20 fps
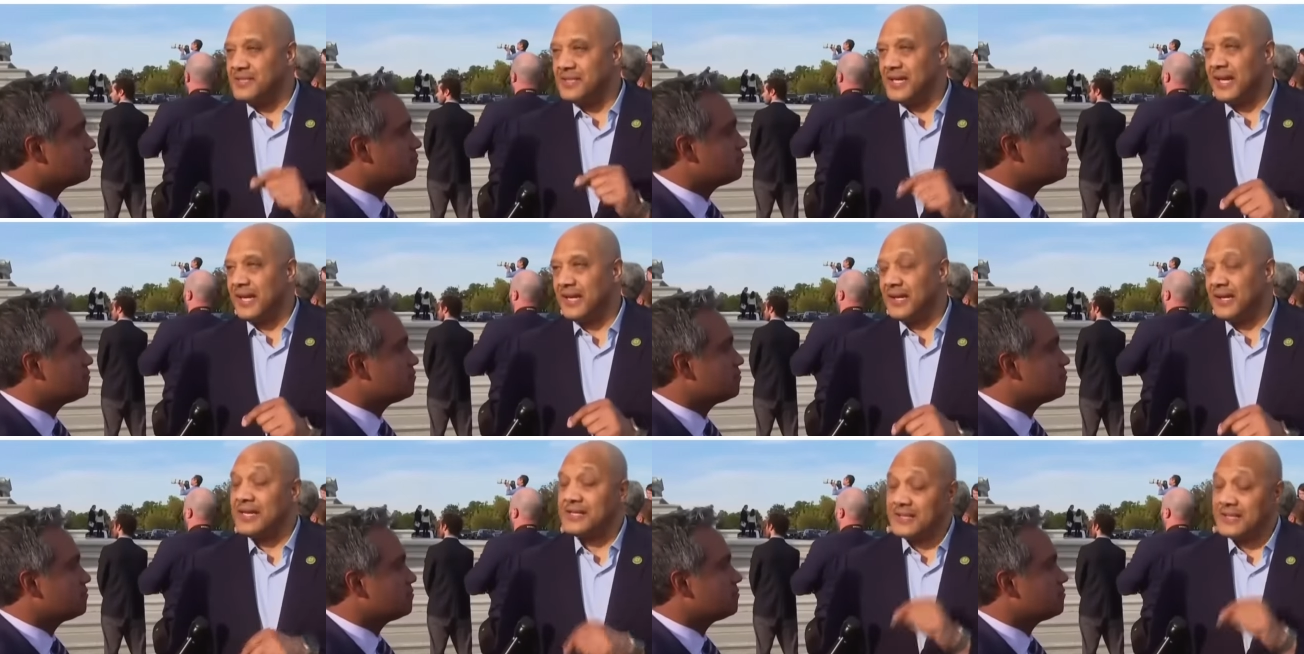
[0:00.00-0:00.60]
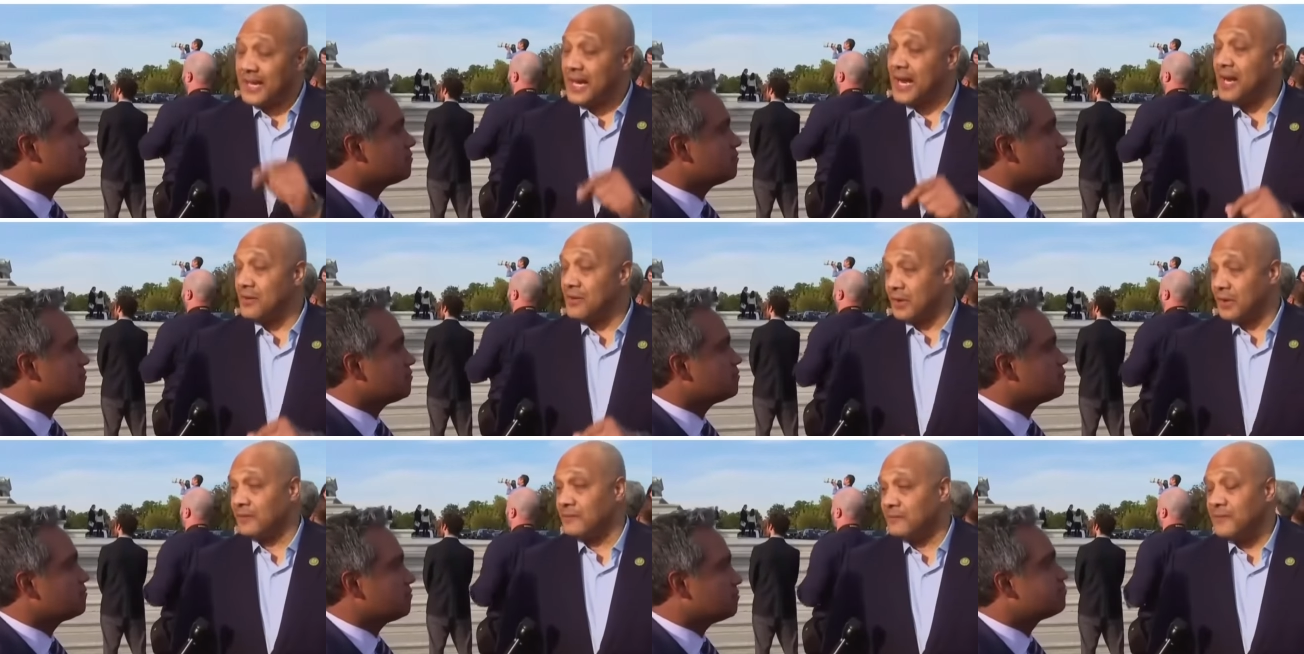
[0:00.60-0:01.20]
Speaker 1: saying he's a
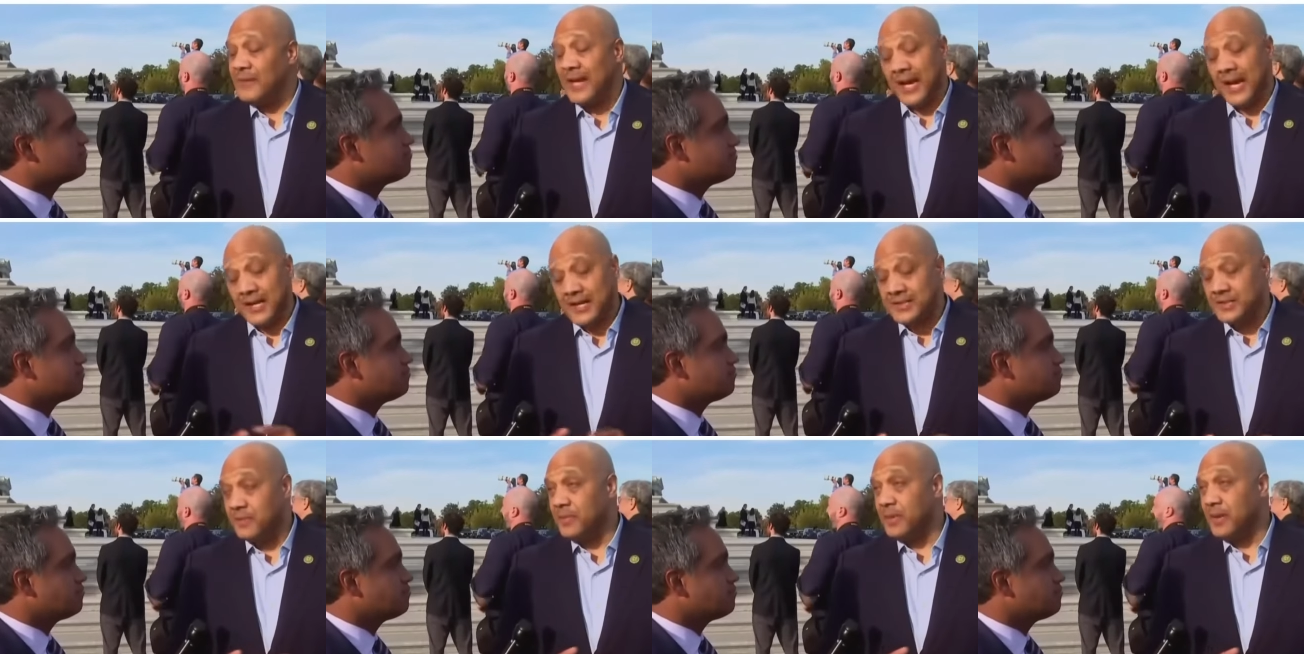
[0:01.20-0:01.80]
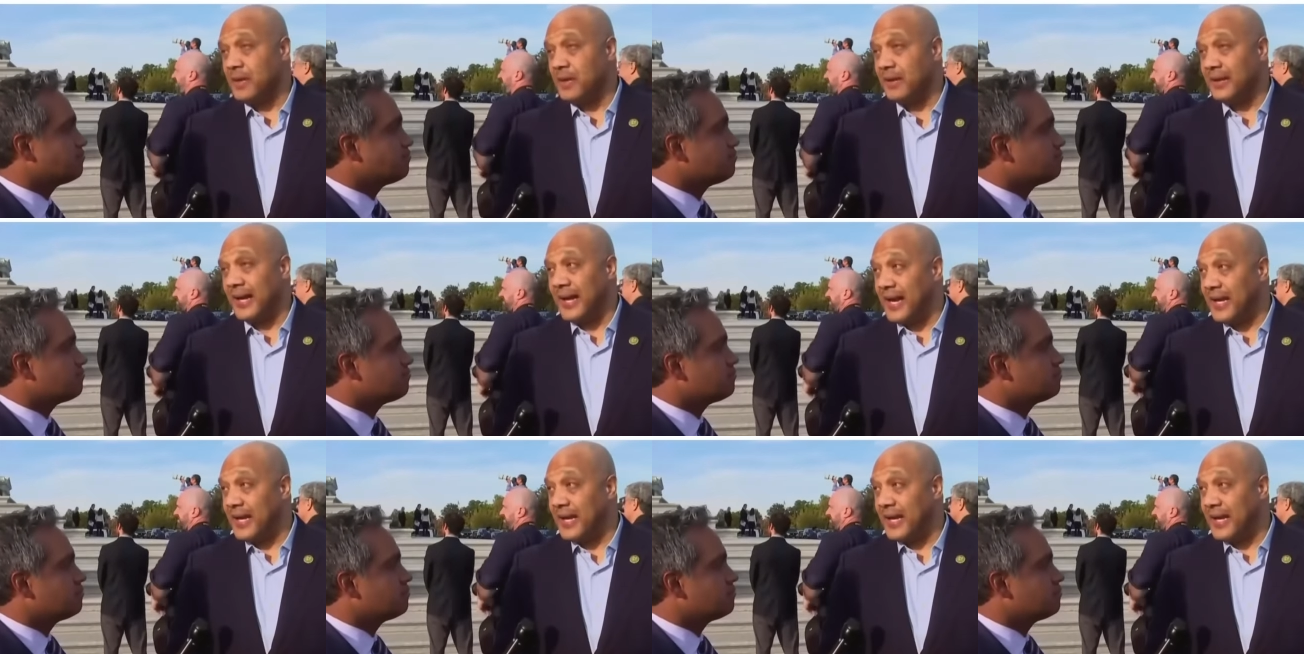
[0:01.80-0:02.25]
coward and he's a punk,